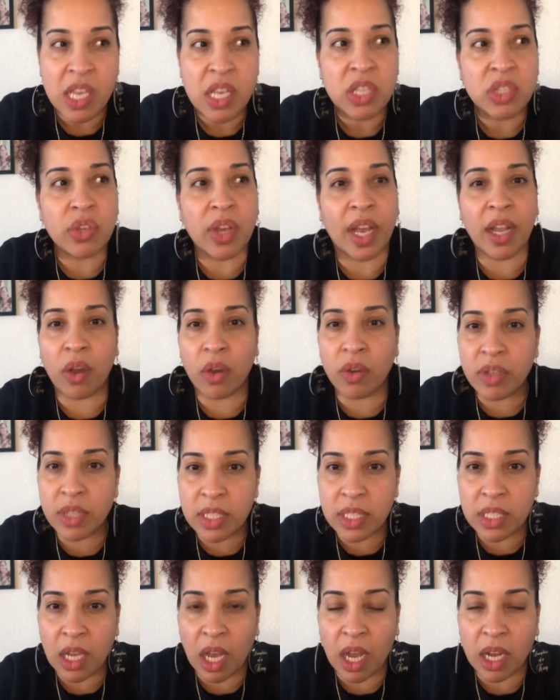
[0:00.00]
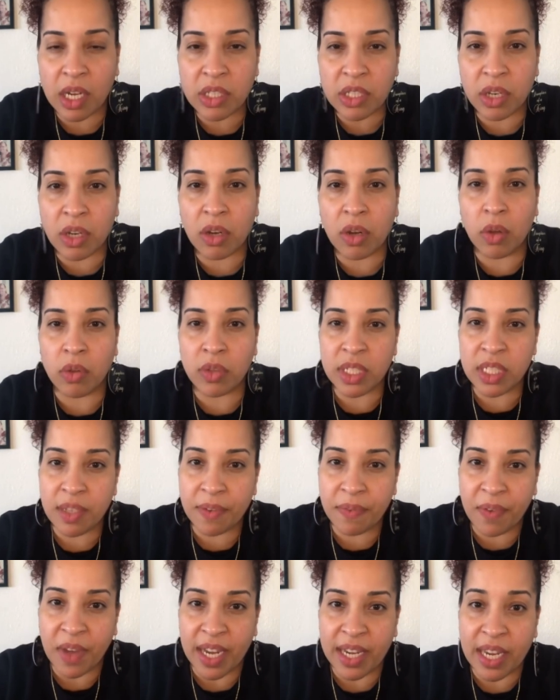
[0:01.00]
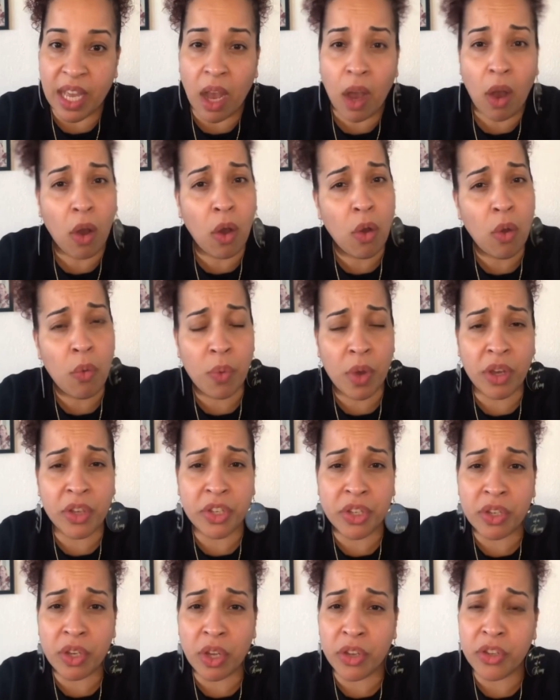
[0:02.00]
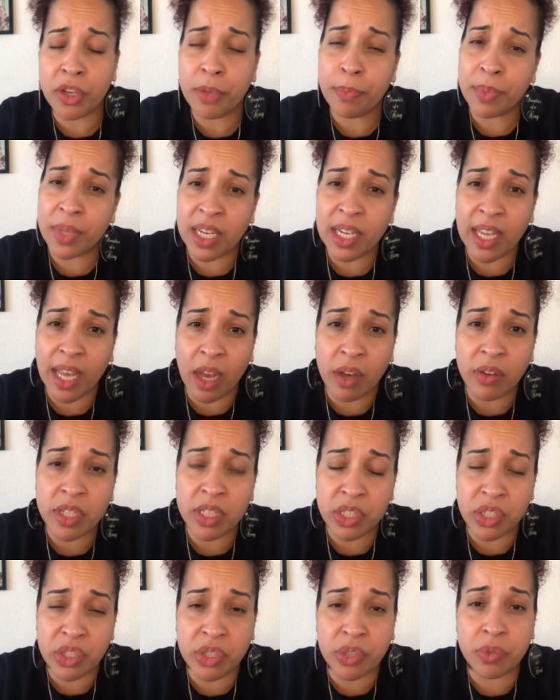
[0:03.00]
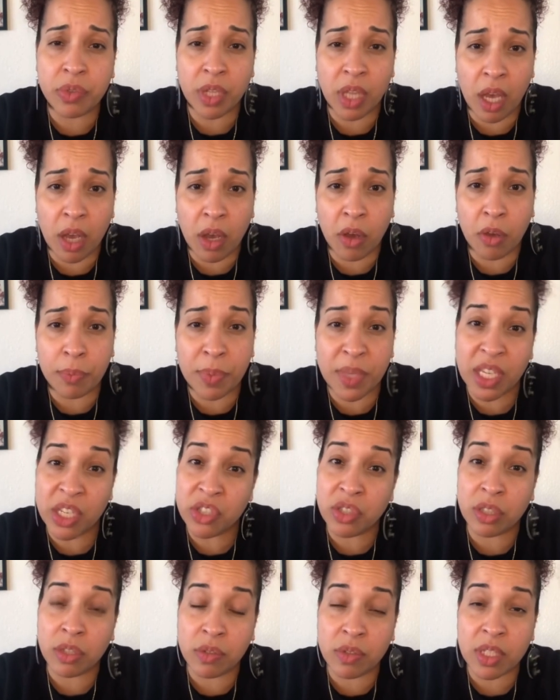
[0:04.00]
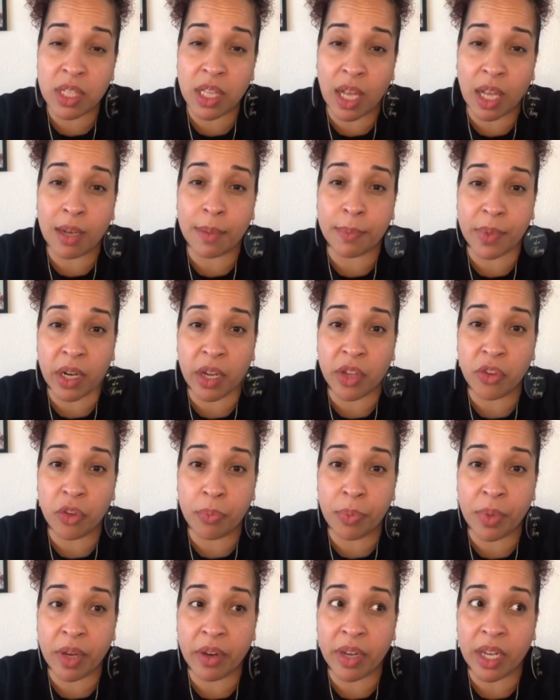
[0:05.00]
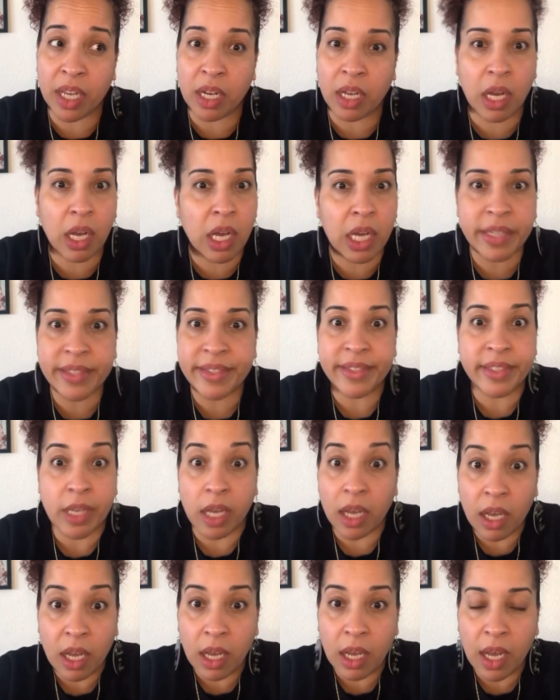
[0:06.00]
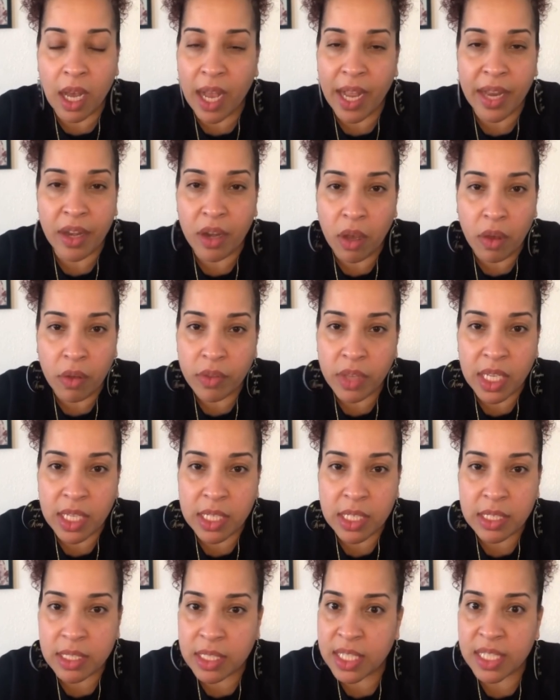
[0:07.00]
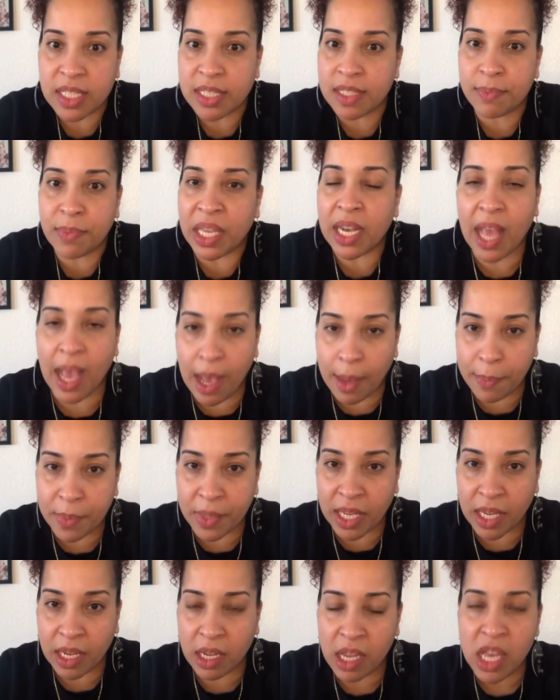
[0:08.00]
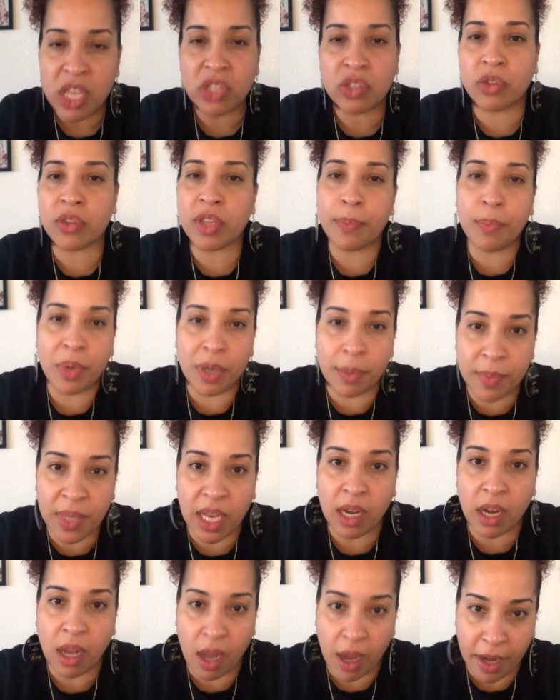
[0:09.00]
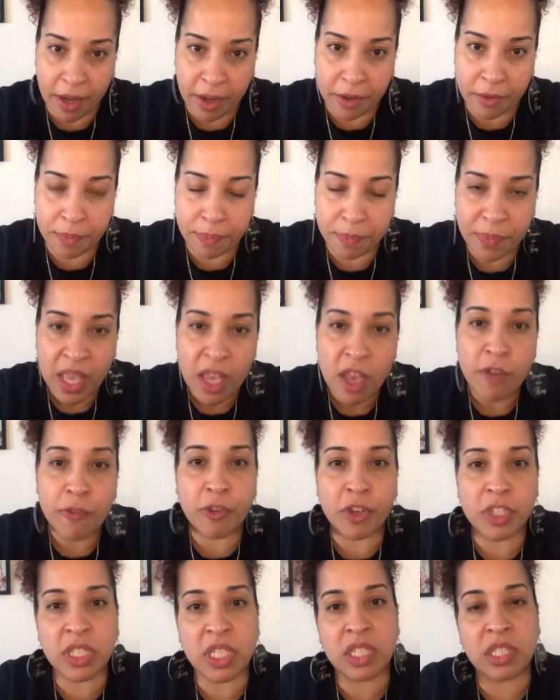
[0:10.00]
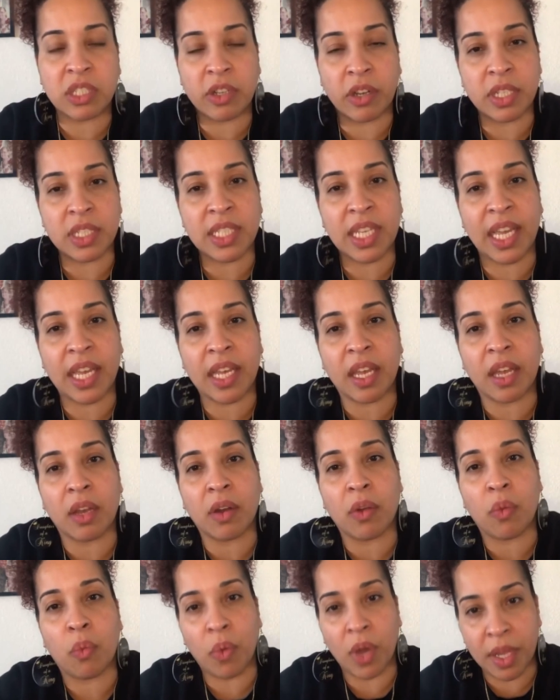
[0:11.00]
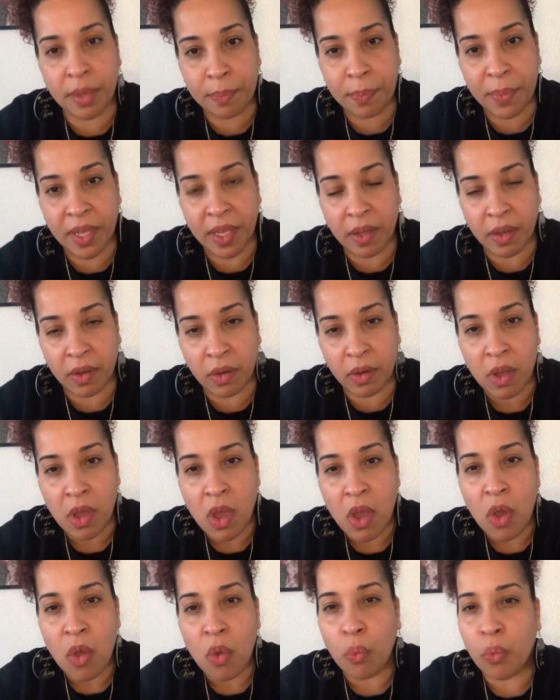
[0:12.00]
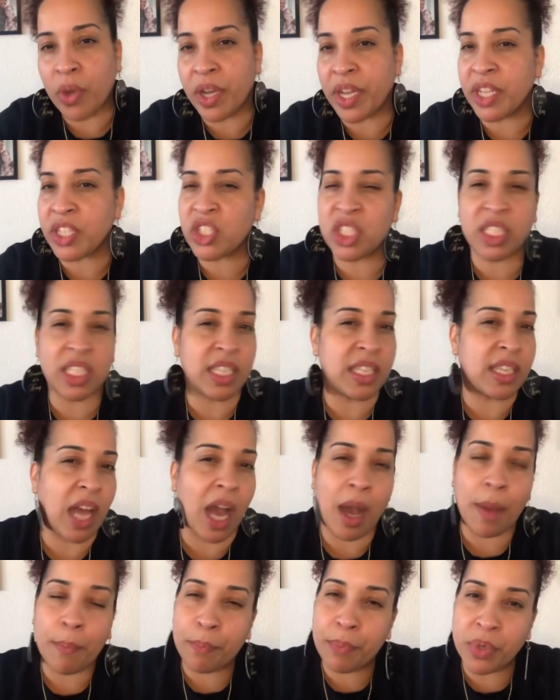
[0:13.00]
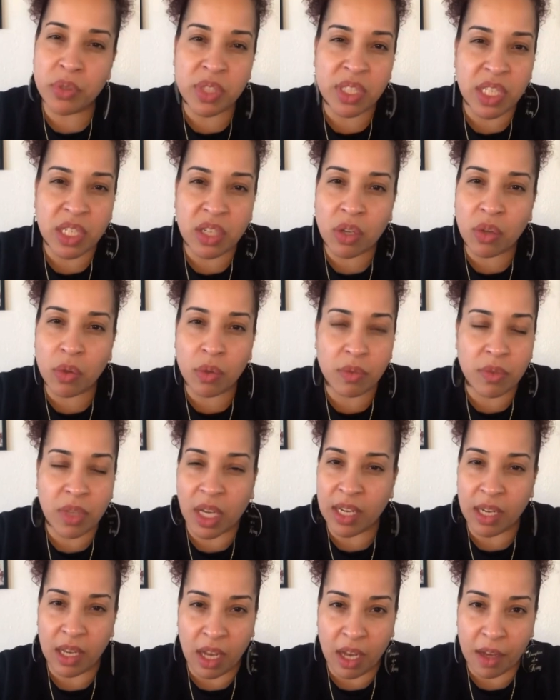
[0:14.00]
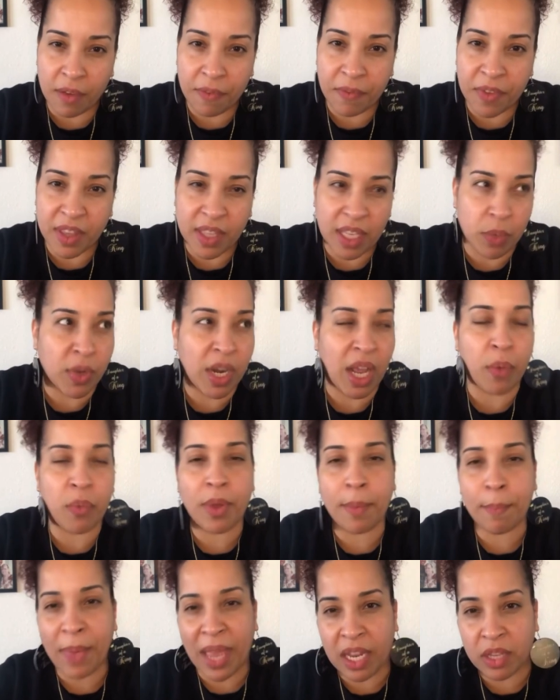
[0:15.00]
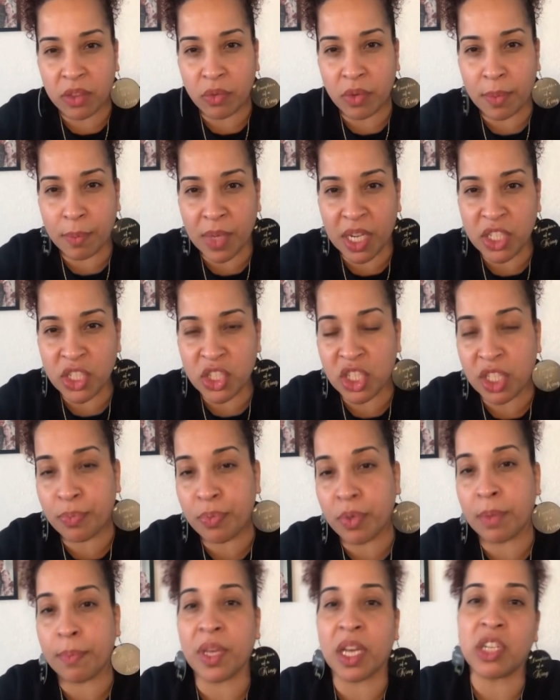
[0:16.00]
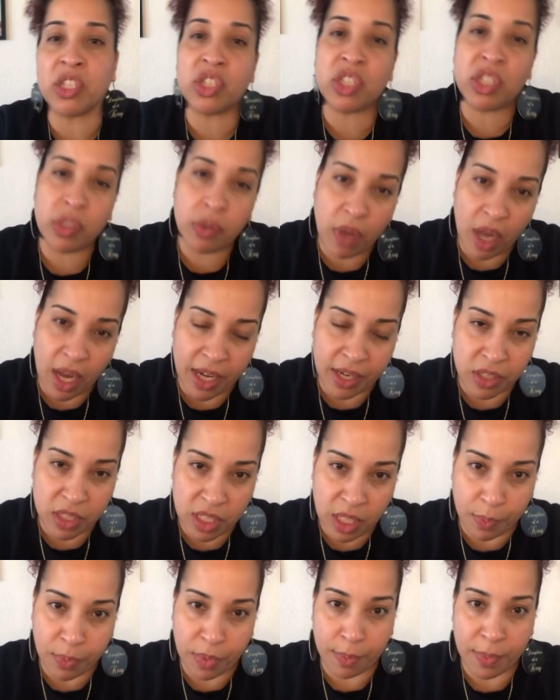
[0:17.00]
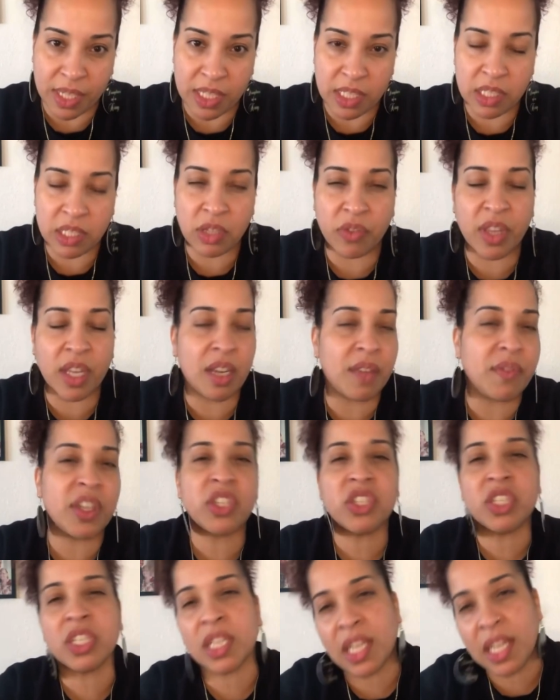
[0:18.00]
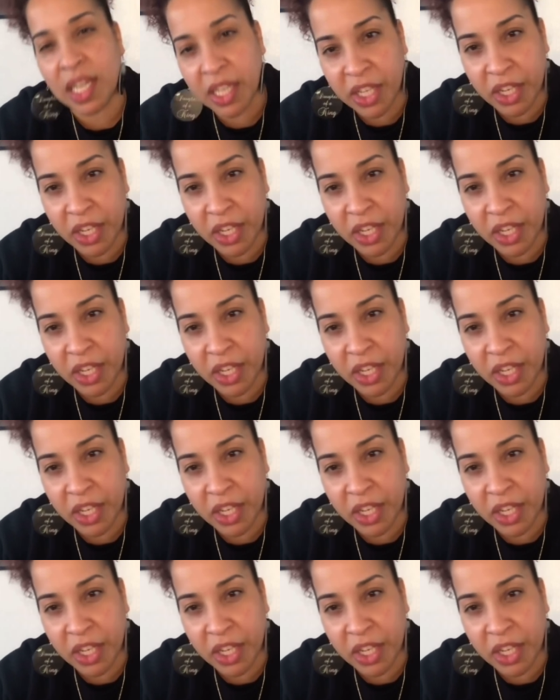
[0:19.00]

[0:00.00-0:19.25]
So I go to the doctor only to find out, oh, well, you know, your blood count is too low because you lose a lot of blood on your period. Duh, I know this. This has been happening. So they put me on iron. First, I started taking 1 pill, which did not boost it enough. And then when I went back 3 months, she put me on 2 iron supplements. So then eventually